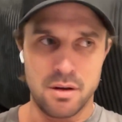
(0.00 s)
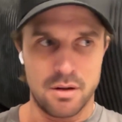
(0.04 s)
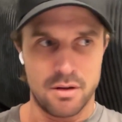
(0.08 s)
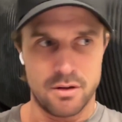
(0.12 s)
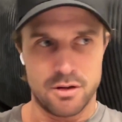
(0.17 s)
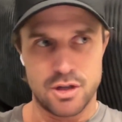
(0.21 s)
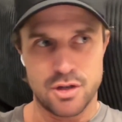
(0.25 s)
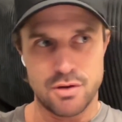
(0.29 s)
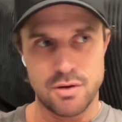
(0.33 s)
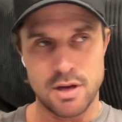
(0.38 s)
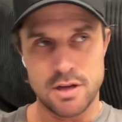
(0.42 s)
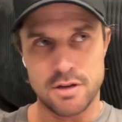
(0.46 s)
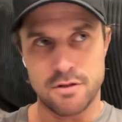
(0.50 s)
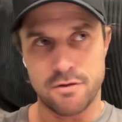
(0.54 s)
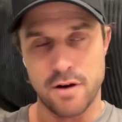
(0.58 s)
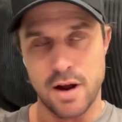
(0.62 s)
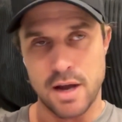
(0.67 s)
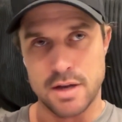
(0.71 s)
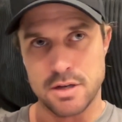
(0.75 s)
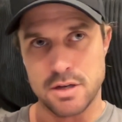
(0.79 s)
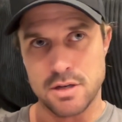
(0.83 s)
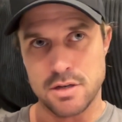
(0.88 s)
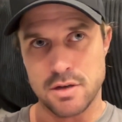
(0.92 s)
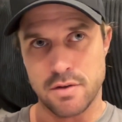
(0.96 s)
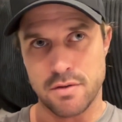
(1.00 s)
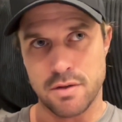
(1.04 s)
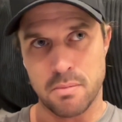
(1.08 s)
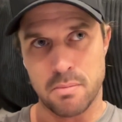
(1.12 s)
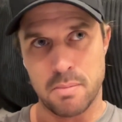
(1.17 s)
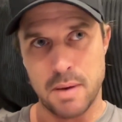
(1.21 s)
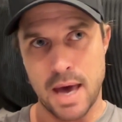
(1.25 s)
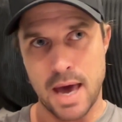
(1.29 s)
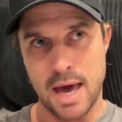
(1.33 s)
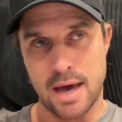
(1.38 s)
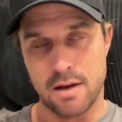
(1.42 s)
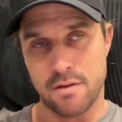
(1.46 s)
stress fractures of the
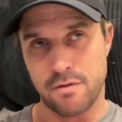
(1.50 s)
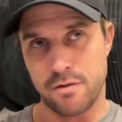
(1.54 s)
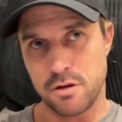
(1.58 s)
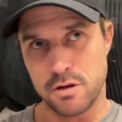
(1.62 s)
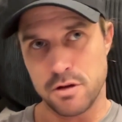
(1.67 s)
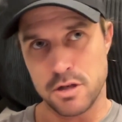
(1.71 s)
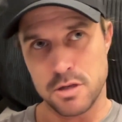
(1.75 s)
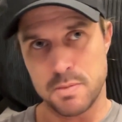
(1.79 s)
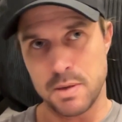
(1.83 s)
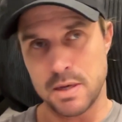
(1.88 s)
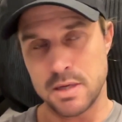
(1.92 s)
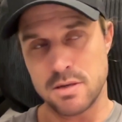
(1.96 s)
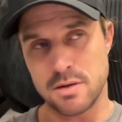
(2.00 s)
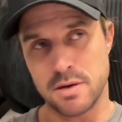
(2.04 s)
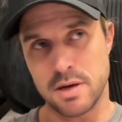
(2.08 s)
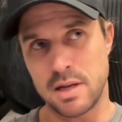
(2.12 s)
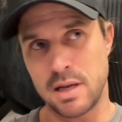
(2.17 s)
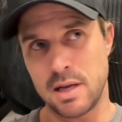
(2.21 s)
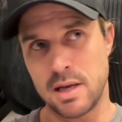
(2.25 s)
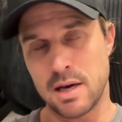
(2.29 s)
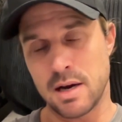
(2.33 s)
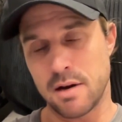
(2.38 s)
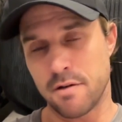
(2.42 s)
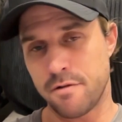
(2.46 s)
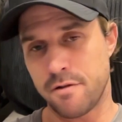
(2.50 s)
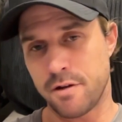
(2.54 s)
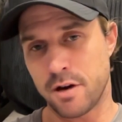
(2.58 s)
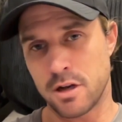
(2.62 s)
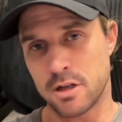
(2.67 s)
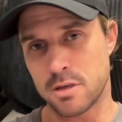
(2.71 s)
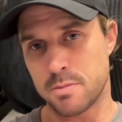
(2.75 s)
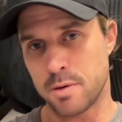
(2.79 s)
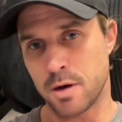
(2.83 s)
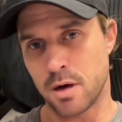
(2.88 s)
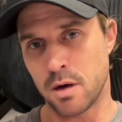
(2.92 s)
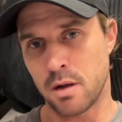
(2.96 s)
back, if you speak to any young
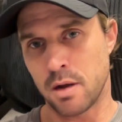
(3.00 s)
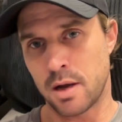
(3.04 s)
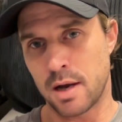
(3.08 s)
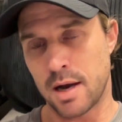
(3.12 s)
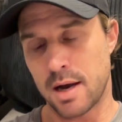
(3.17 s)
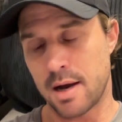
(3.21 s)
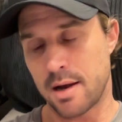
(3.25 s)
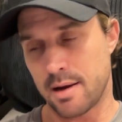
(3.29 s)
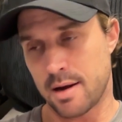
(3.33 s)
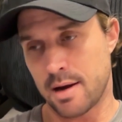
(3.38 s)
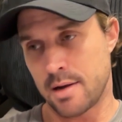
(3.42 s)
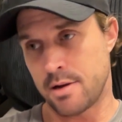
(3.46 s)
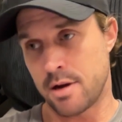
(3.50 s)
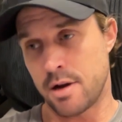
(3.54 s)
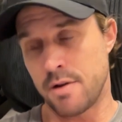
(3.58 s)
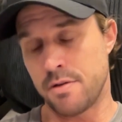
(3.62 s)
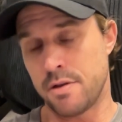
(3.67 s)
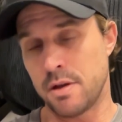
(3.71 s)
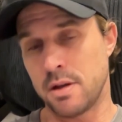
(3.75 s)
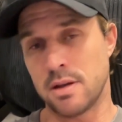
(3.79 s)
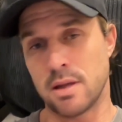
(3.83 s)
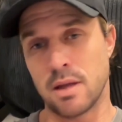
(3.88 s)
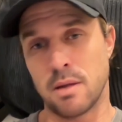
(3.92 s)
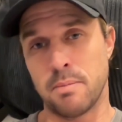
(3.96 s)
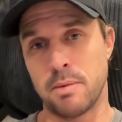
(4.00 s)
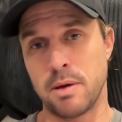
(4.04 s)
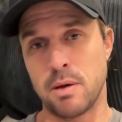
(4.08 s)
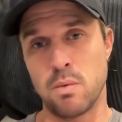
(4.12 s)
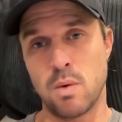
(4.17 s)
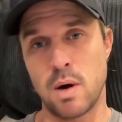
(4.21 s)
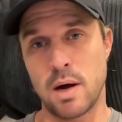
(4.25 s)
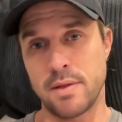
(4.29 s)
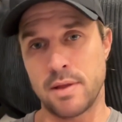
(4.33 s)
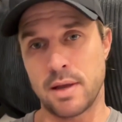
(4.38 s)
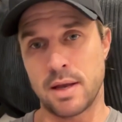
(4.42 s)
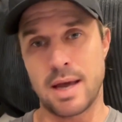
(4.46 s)
fast bowler, I don't think there'll be
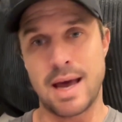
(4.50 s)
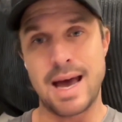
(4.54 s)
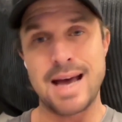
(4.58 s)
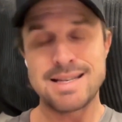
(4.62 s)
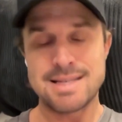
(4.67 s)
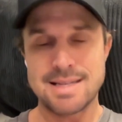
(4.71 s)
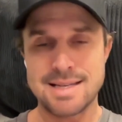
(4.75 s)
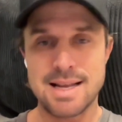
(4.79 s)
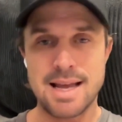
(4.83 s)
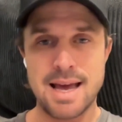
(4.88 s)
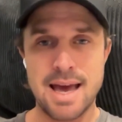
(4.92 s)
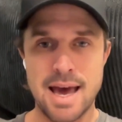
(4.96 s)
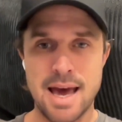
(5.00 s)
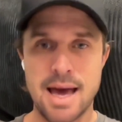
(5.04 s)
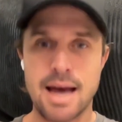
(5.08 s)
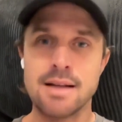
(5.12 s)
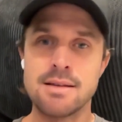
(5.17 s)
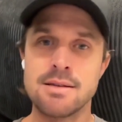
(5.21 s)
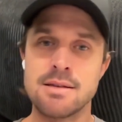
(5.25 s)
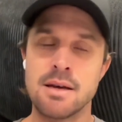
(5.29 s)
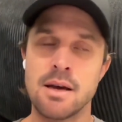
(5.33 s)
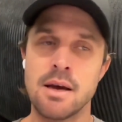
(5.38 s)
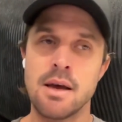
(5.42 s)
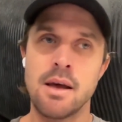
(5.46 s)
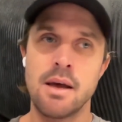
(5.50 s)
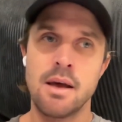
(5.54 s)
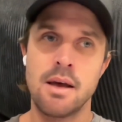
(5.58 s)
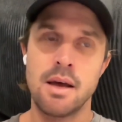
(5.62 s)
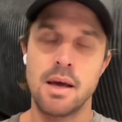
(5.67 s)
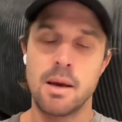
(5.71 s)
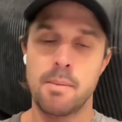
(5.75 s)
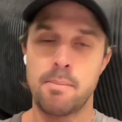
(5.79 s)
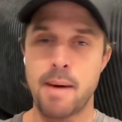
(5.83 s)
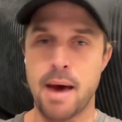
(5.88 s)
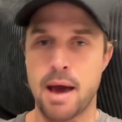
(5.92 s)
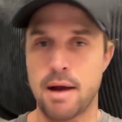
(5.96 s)
one that hasn't had
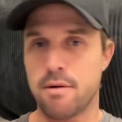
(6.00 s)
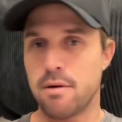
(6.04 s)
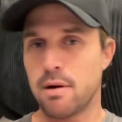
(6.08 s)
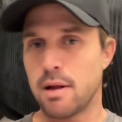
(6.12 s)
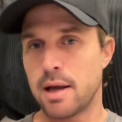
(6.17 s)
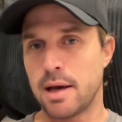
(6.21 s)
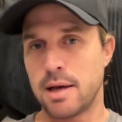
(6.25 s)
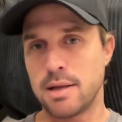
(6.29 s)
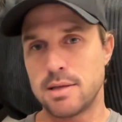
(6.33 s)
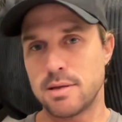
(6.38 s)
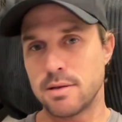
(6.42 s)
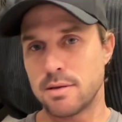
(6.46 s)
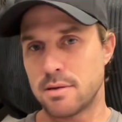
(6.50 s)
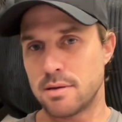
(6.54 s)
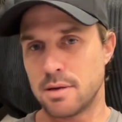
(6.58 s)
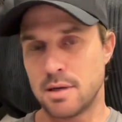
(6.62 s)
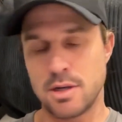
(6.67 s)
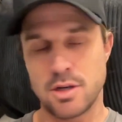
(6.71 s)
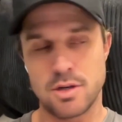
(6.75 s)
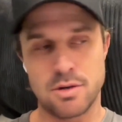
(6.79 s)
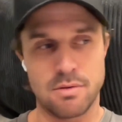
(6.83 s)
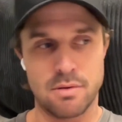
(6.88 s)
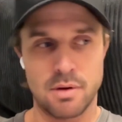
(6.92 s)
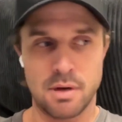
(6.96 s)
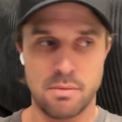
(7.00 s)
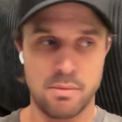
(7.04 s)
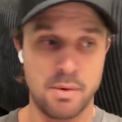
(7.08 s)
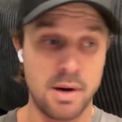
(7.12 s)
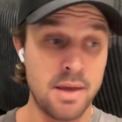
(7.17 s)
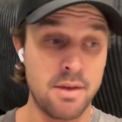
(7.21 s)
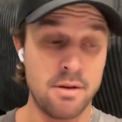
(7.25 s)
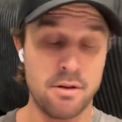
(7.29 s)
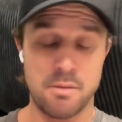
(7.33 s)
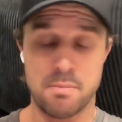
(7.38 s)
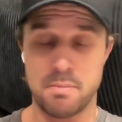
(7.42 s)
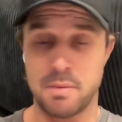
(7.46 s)
a back-related injury,
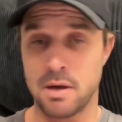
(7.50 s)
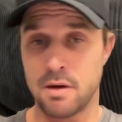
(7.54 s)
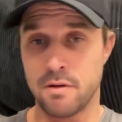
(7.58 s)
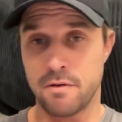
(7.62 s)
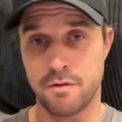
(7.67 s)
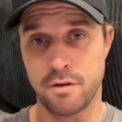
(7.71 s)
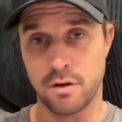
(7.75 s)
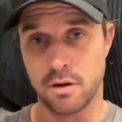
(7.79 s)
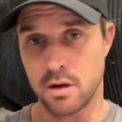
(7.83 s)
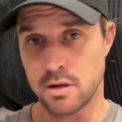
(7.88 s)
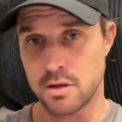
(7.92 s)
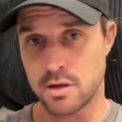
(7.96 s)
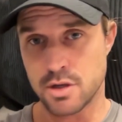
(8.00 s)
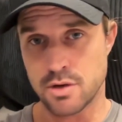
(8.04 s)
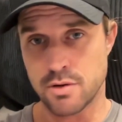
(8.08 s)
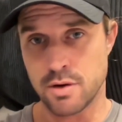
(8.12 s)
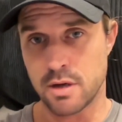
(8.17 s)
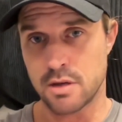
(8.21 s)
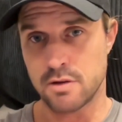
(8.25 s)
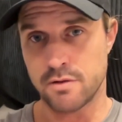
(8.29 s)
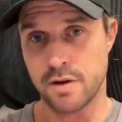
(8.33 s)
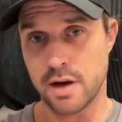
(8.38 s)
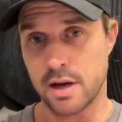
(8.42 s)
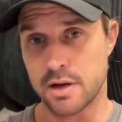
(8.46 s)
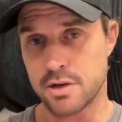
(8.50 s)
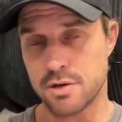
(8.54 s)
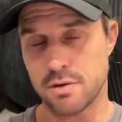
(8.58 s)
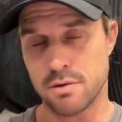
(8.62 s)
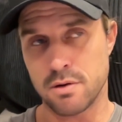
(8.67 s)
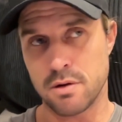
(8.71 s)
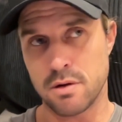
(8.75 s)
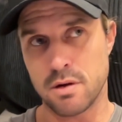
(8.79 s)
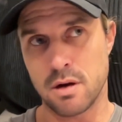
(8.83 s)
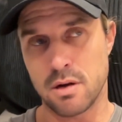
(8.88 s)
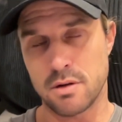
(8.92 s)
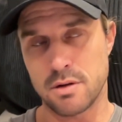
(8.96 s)
whether it be a full-on stress fracture
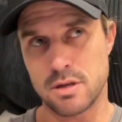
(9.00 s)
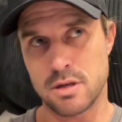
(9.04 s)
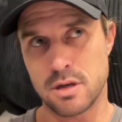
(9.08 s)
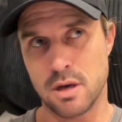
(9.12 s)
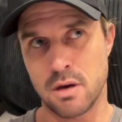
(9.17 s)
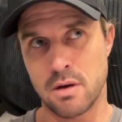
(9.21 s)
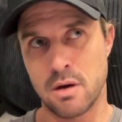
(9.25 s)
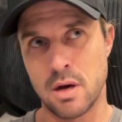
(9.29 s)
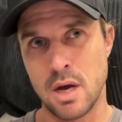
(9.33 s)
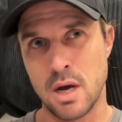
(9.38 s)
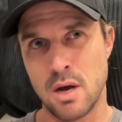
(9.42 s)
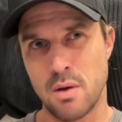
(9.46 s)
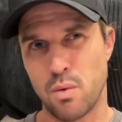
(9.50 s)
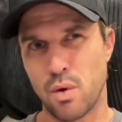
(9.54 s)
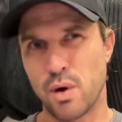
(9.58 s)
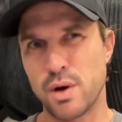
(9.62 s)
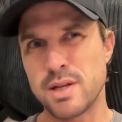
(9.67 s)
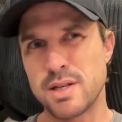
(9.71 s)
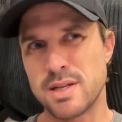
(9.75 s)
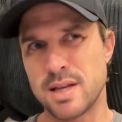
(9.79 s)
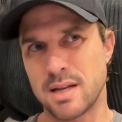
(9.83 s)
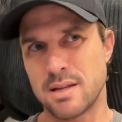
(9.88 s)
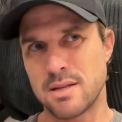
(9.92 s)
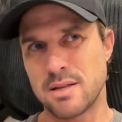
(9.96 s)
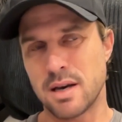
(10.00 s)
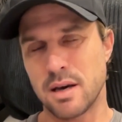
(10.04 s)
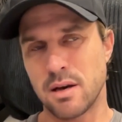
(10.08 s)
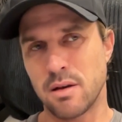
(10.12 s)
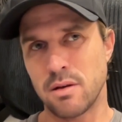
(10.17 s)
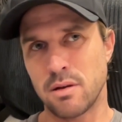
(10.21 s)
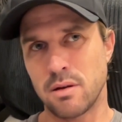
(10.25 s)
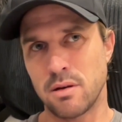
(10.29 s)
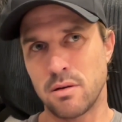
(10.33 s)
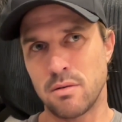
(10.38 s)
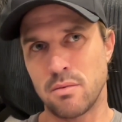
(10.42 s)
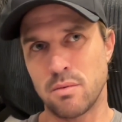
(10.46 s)
or not. So what does that tell
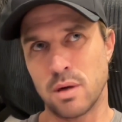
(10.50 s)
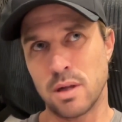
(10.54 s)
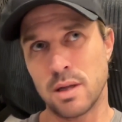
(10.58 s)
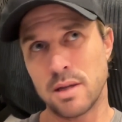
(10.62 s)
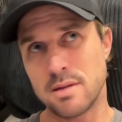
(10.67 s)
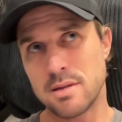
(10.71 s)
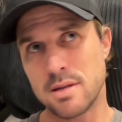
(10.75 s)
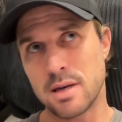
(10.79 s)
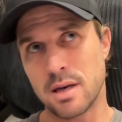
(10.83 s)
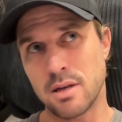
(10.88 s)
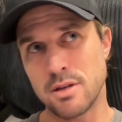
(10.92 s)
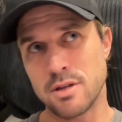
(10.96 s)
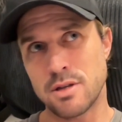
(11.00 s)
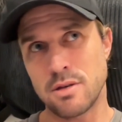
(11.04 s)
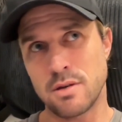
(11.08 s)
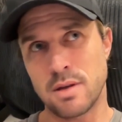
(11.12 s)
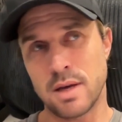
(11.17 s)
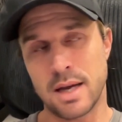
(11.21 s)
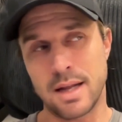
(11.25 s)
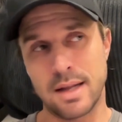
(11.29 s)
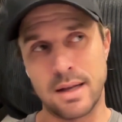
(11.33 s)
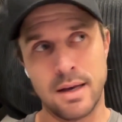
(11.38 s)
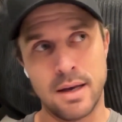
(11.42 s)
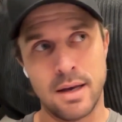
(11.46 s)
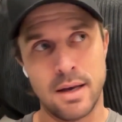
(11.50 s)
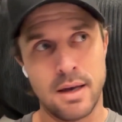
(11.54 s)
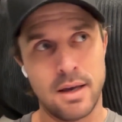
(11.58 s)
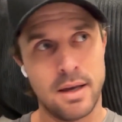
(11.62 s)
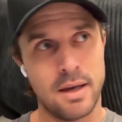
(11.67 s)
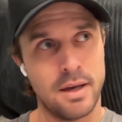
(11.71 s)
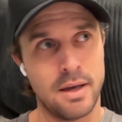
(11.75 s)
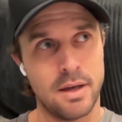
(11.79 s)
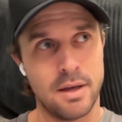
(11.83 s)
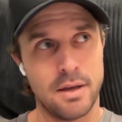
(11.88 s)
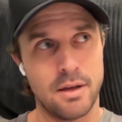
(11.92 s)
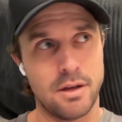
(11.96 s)
you? Well, it tells you that
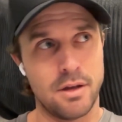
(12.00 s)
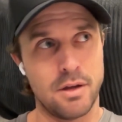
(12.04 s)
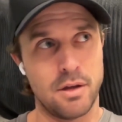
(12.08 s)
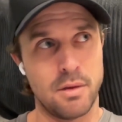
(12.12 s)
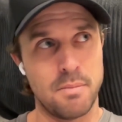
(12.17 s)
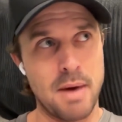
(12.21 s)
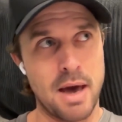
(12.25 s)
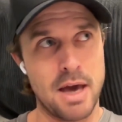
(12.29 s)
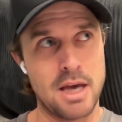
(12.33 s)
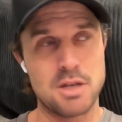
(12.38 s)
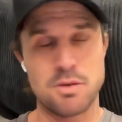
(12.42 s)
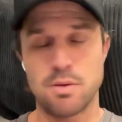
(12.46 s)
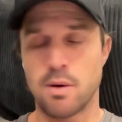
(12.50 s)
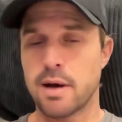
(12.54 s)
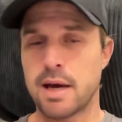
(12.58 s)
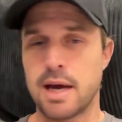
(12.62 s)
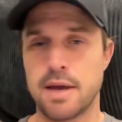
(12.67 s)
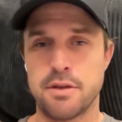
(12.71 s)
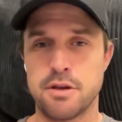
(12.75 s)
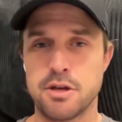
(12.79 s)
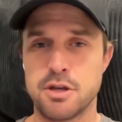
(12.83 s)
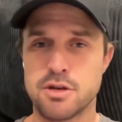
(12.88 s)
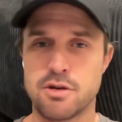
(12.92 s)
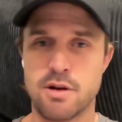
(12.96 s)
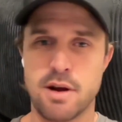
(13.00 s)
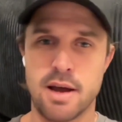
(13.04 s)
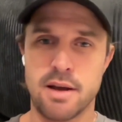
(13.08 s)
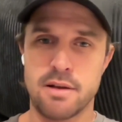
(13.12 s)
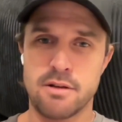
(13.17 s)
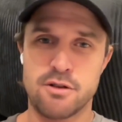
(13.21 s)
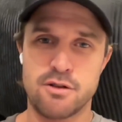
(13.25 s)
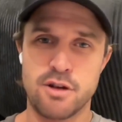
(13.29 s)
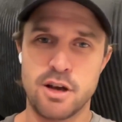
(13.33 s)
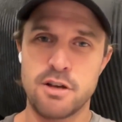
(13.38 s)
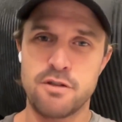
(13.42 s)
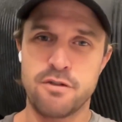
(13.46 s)
you may as well get the
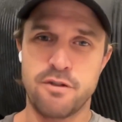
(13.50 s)
stress